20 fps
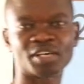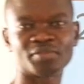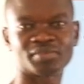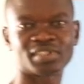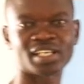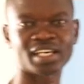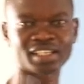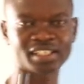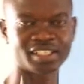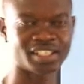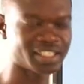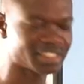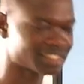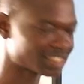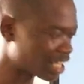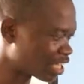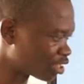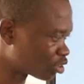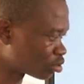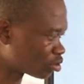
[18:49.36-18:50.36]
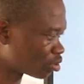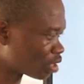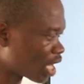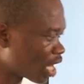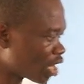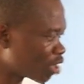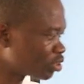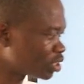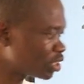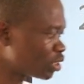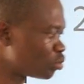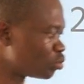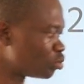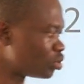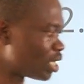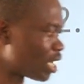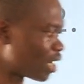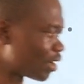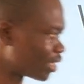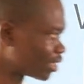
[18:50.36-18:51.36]
some techniques as to how they
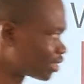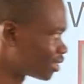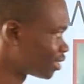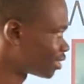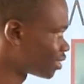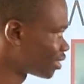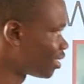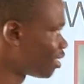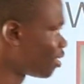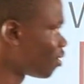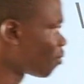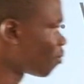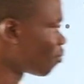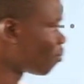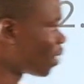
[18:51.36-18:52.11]
will direct it.